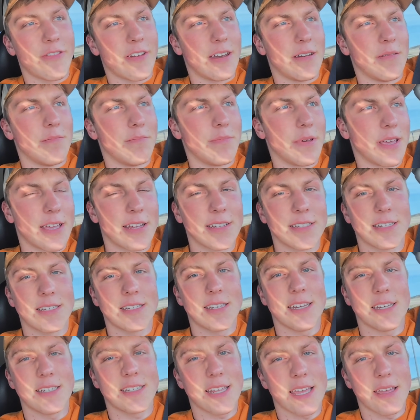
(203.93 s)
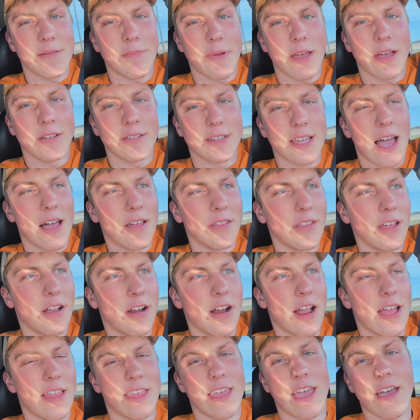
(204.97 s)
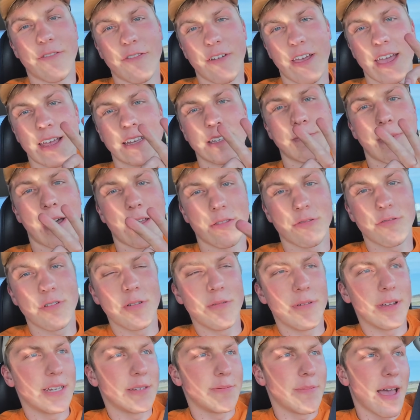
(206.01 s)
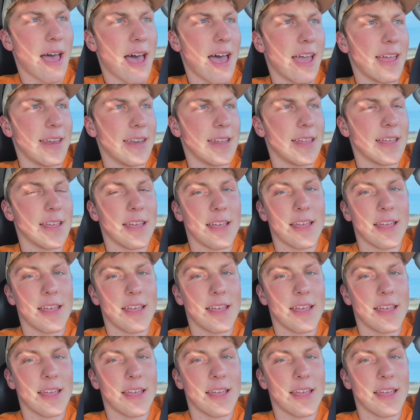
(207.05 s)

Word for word: And because this needs to get mailed down there and the FAA is about 3 weeks behind,